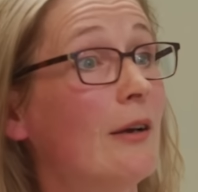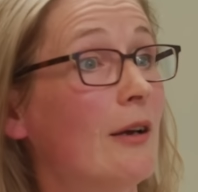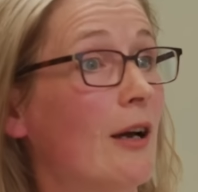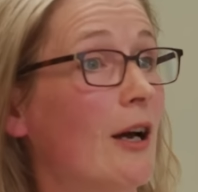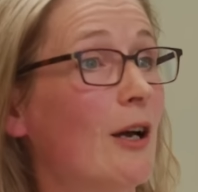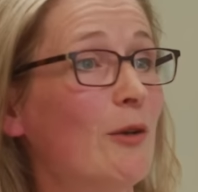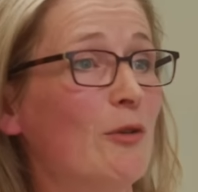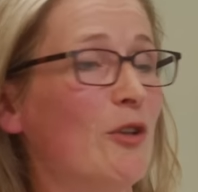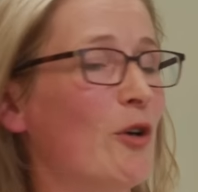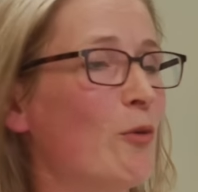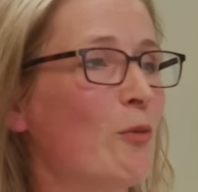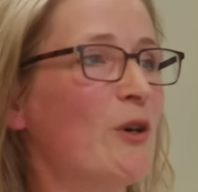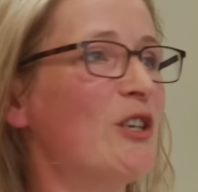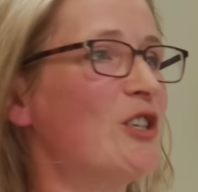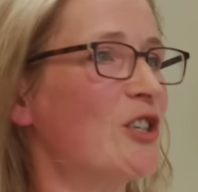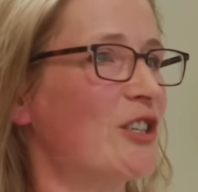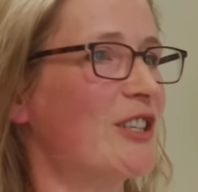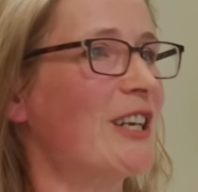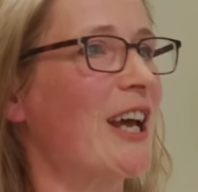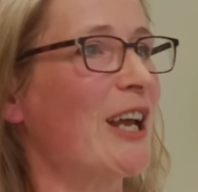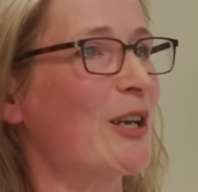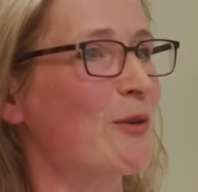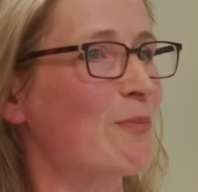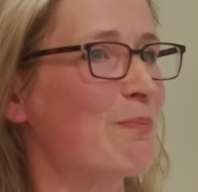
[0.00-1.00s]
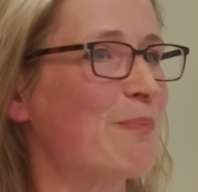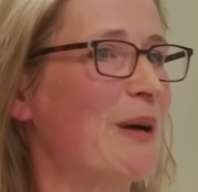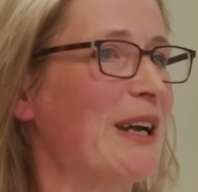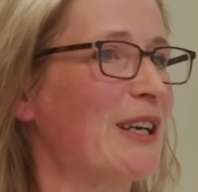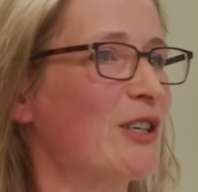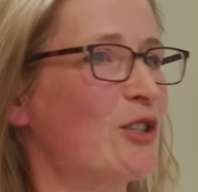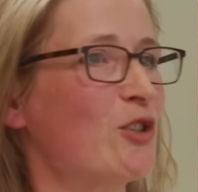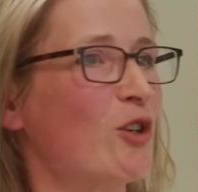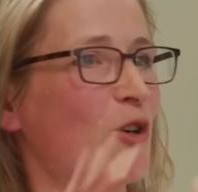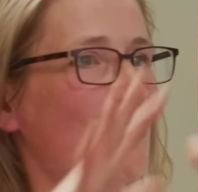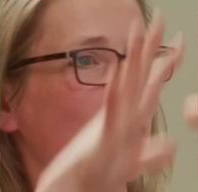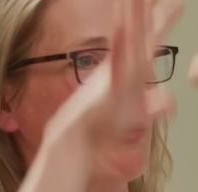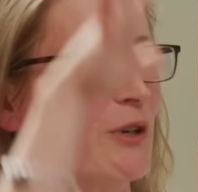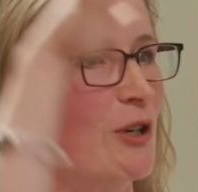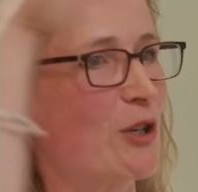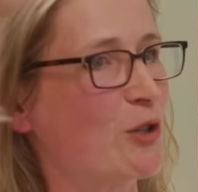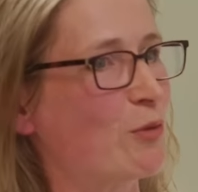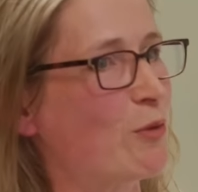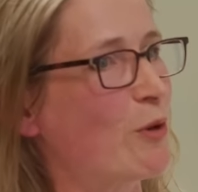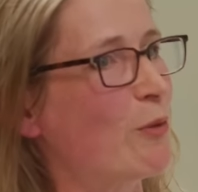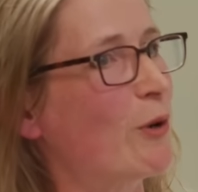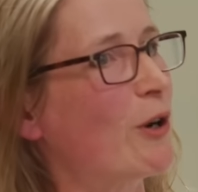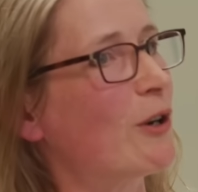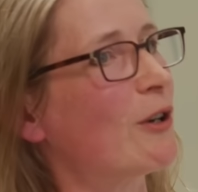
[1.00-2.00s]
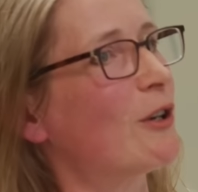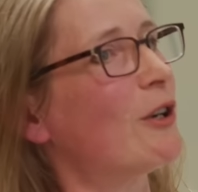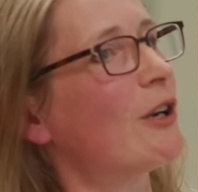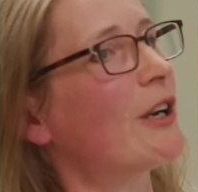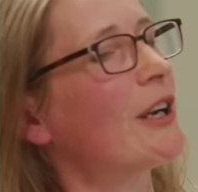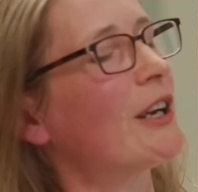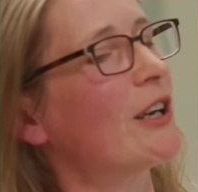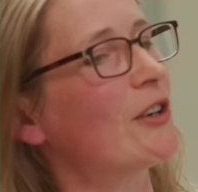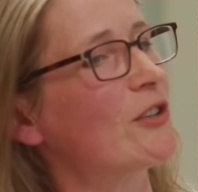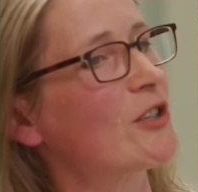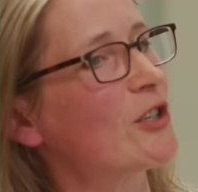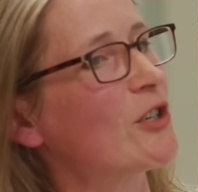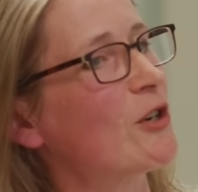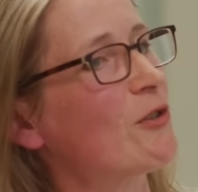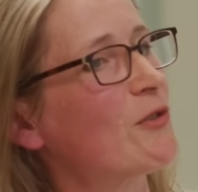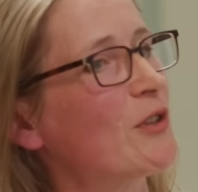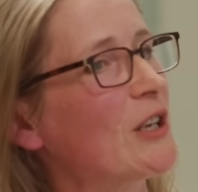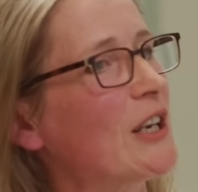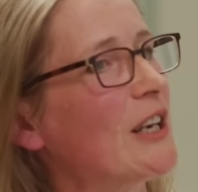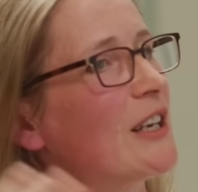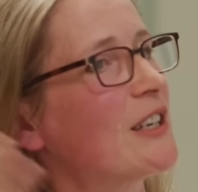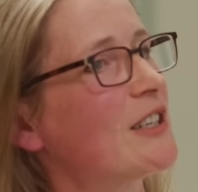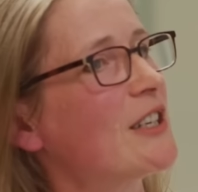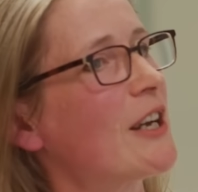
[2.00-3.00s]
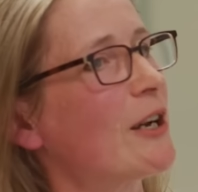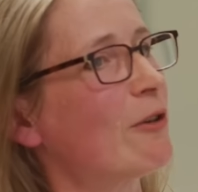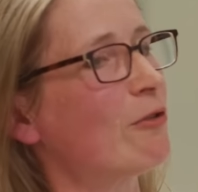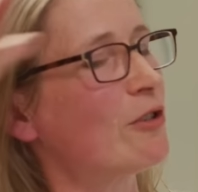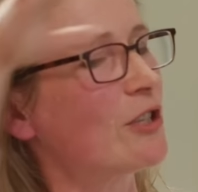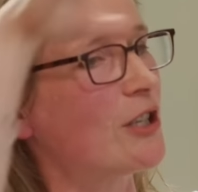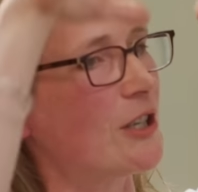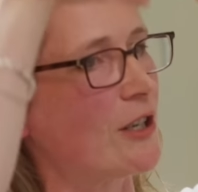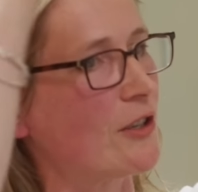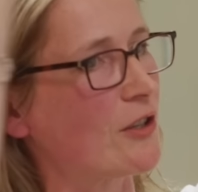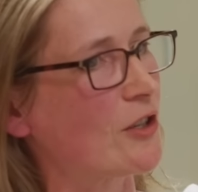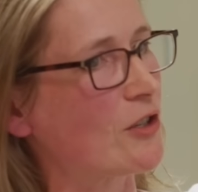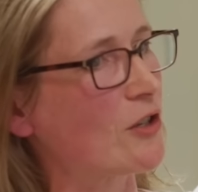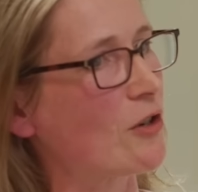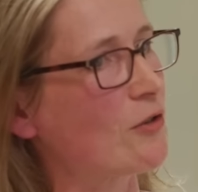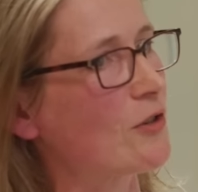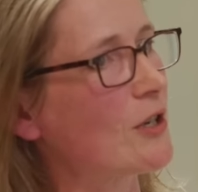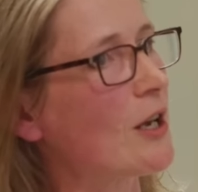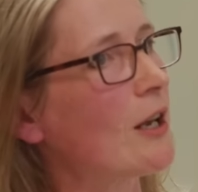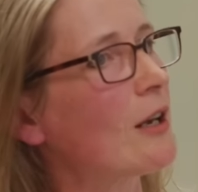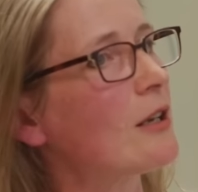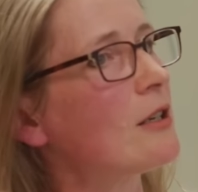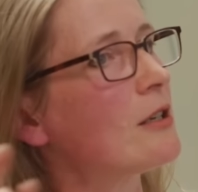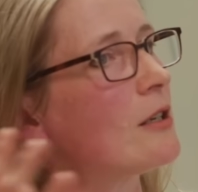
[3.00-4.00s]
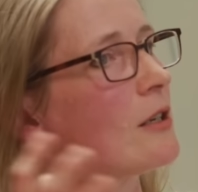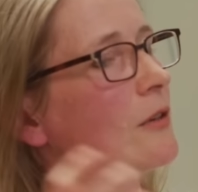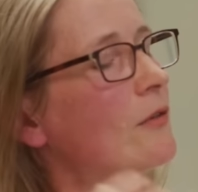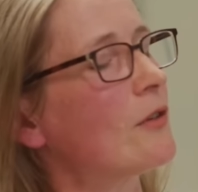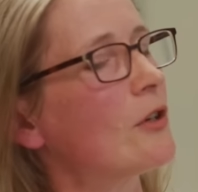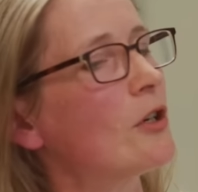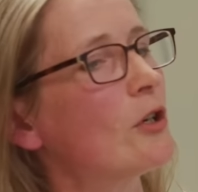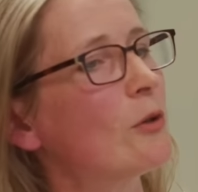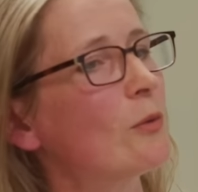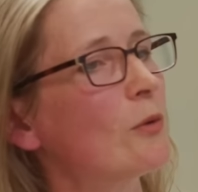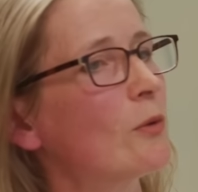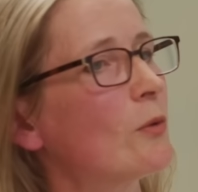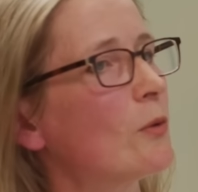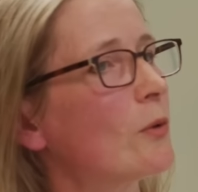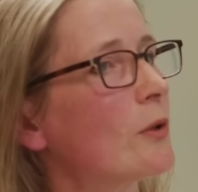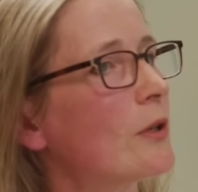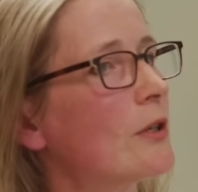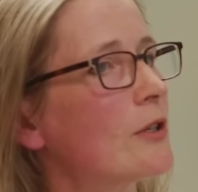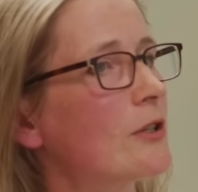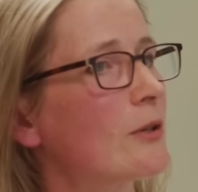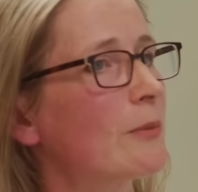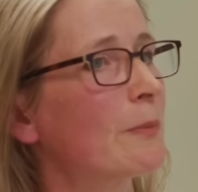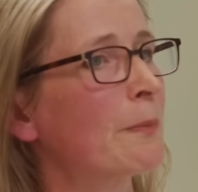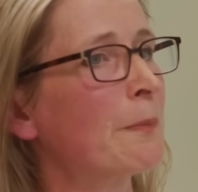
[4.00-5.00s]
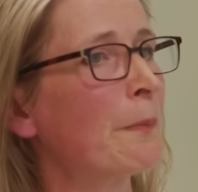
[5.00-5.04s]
and that we just hadn't banked on because we weren't looking at the, the integrity and the totality of the human organism.